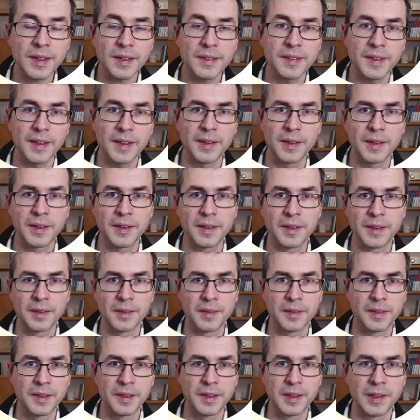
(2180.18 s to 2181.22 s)
say
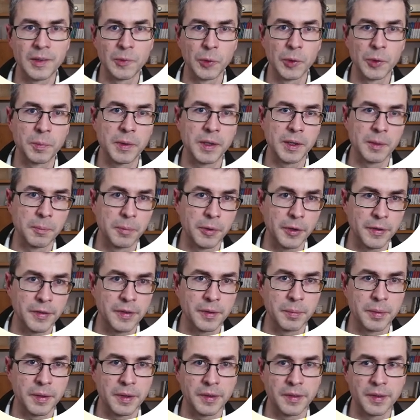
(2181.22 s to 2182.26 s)
uh, it would be
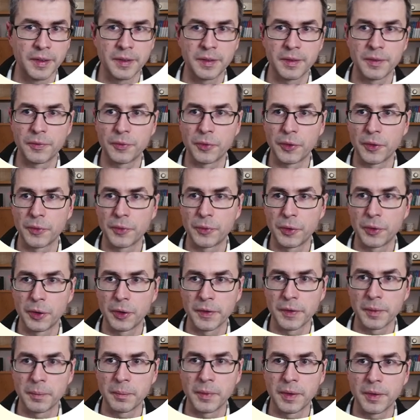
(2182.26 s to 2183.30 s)
impossible that for,
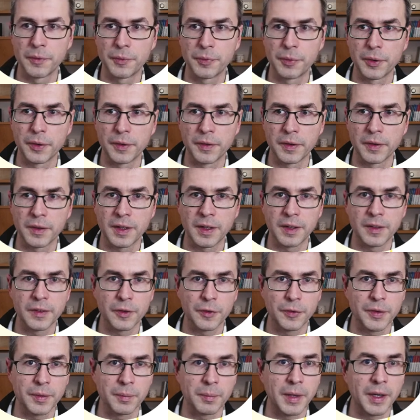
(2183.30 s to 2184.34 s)
for, the, for the case
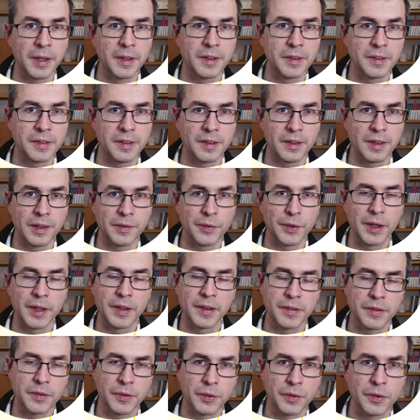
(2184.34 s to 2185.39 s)
of the minus, the level
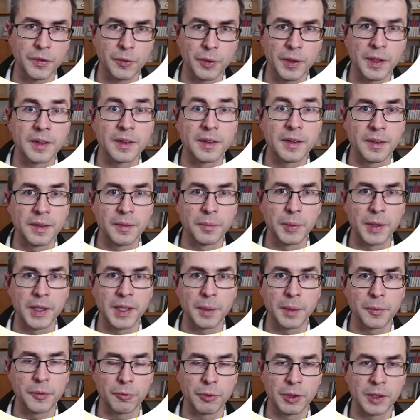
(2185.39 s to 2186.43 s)
has to strictly
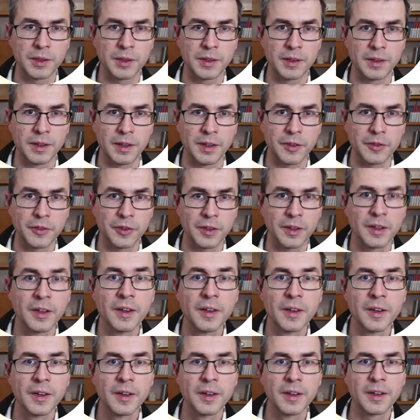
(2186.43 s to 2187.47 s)
become strictly larger.
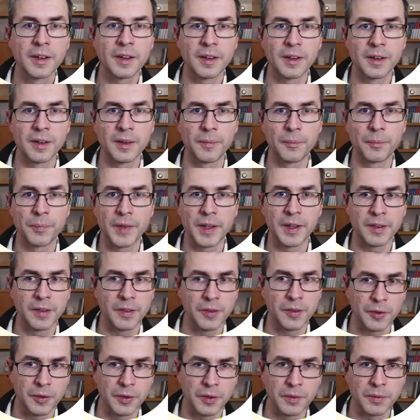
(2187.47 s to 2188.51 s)
Um, and
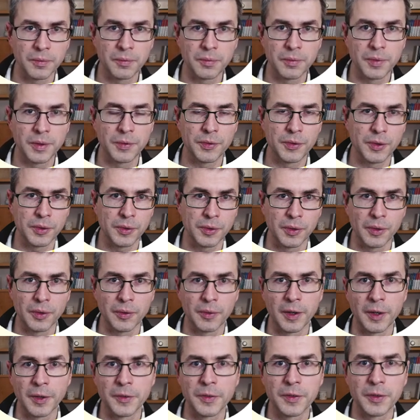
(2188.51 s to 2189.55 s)
so if you go
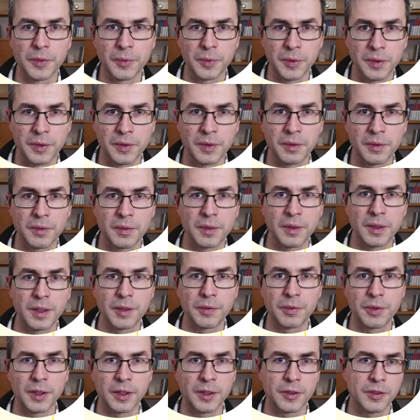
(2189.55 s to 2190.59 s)
around, you would uh,
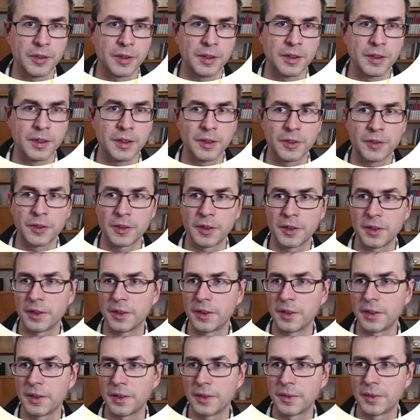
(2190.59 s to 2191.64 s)
have larger and larger
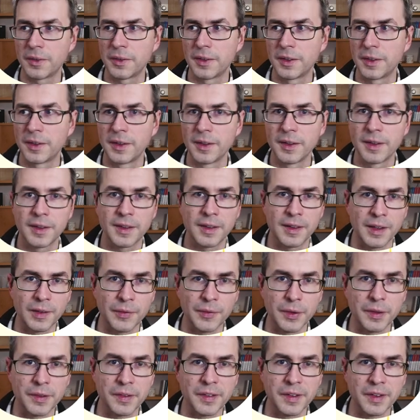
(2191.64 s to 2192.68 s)
uh,
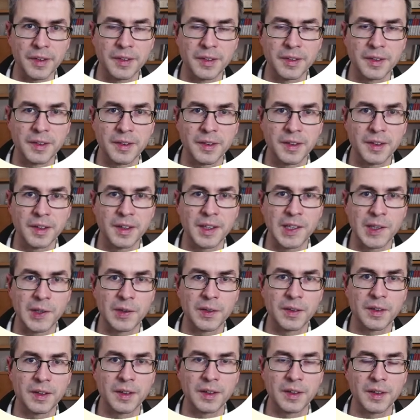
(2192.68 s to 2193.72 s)
levels, and
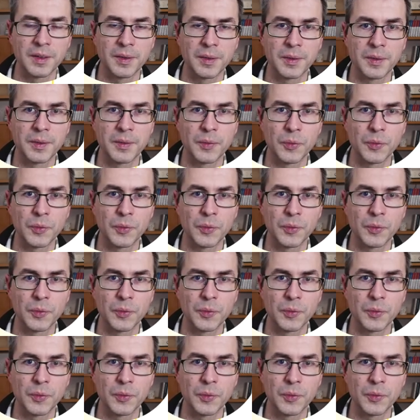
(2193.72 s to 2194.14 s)
it uh,